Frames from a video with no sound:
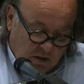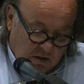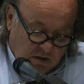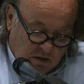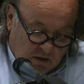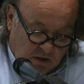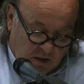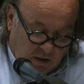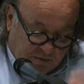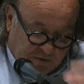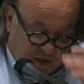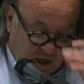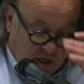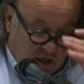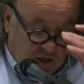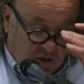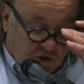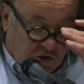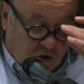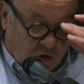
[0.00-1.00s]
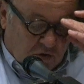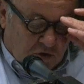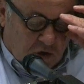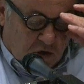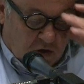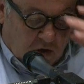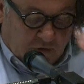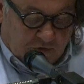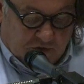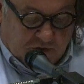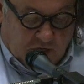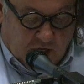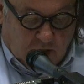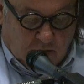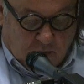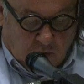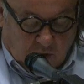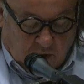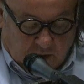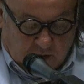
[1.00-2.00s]
the upsetting sojourn of Sitting
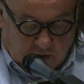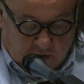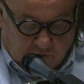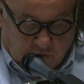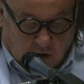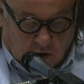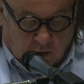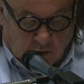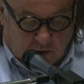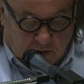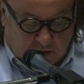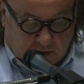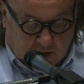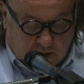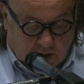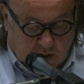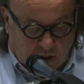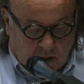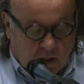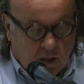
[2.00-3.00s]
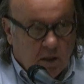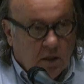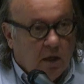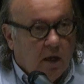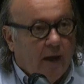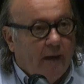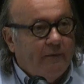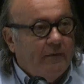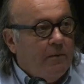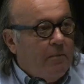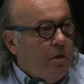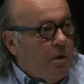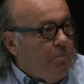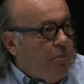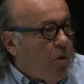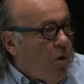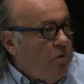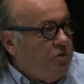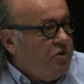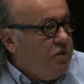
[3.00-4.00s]
Bull and his followers, and the
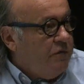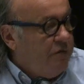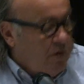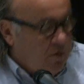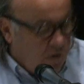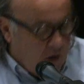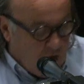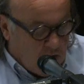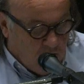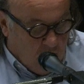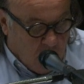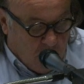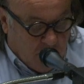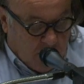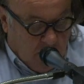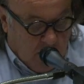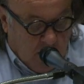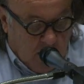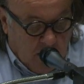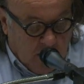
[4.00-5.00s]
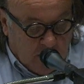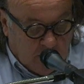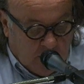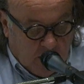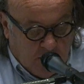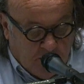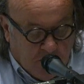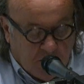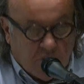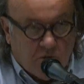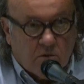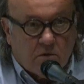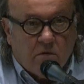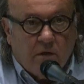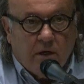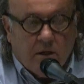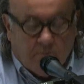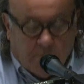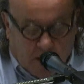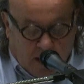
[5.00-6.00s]
approach of the railroad deep into
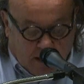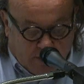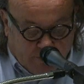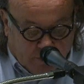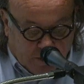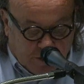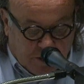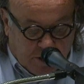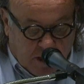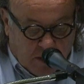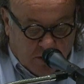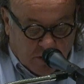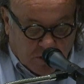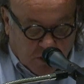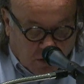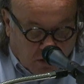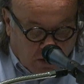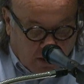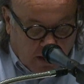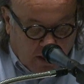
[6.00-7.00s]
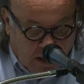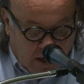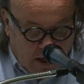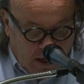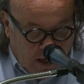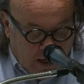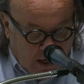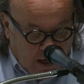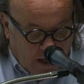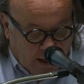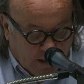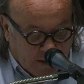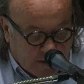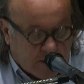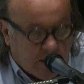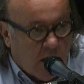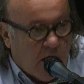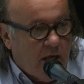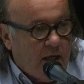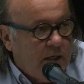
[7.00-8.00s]
Cree and Blackfoot territory,
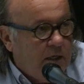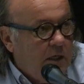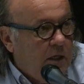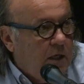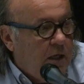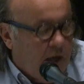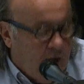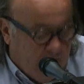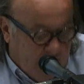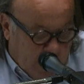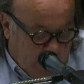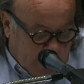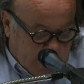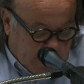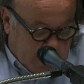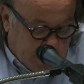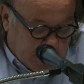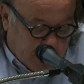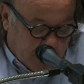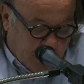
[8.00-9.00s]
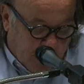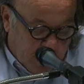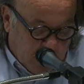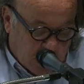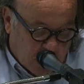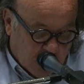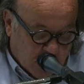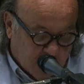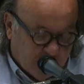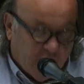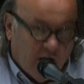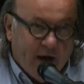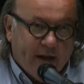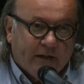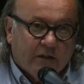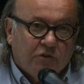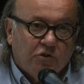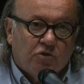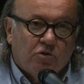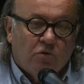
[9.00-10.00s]
anxiety and the anticipation of
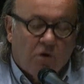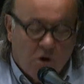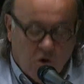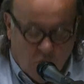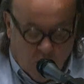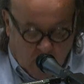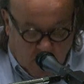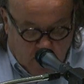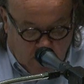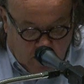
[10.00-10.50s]
violence grew.